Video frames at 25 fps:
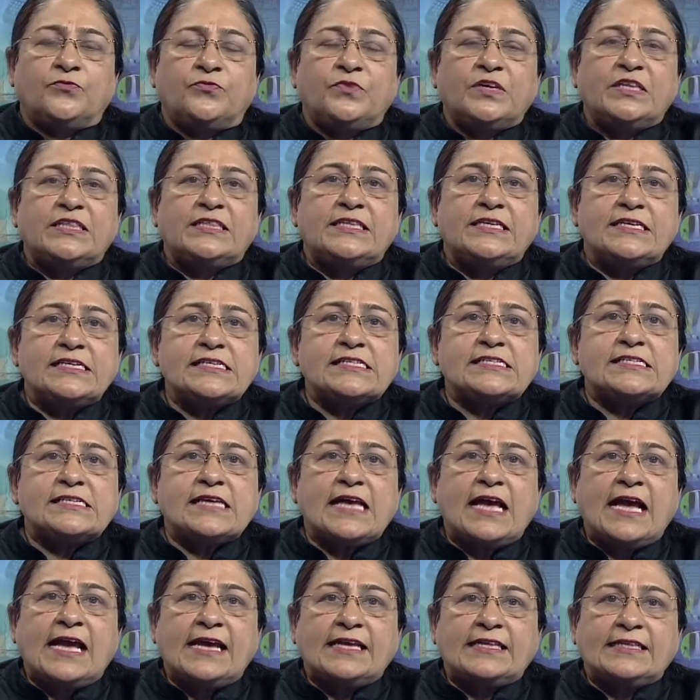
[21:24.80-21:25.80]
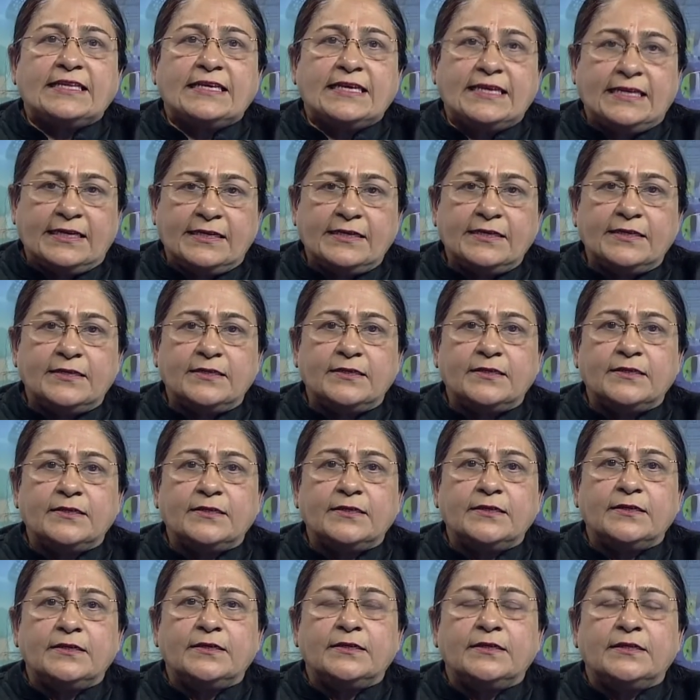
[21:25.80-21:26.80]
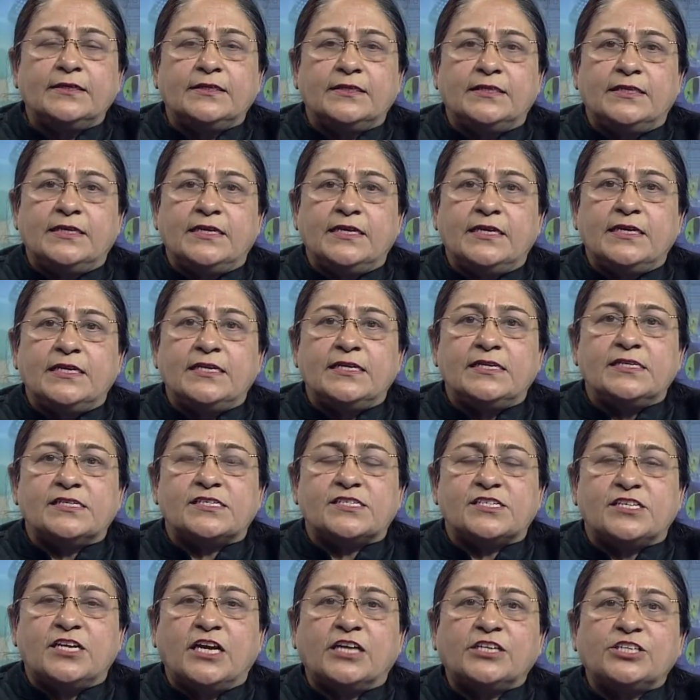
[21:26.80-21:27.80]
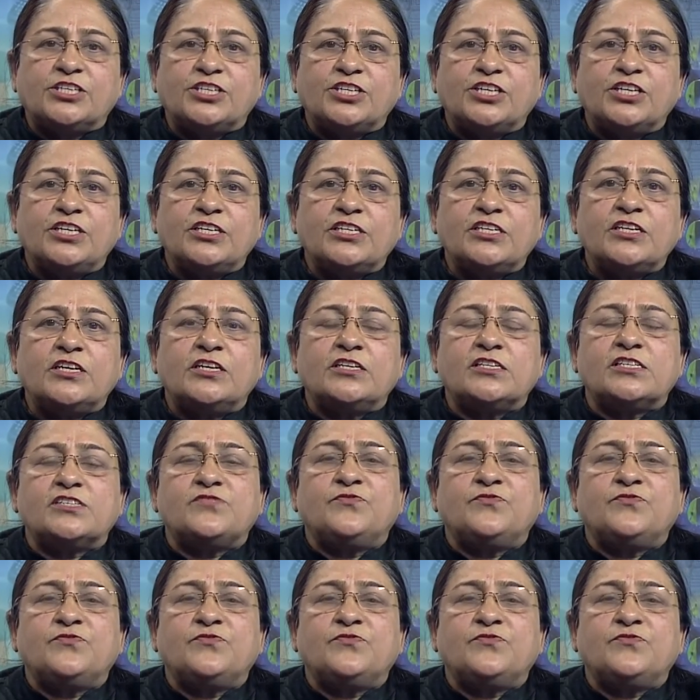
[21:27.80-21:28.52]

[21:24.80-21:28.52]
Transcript: With this, I think the structures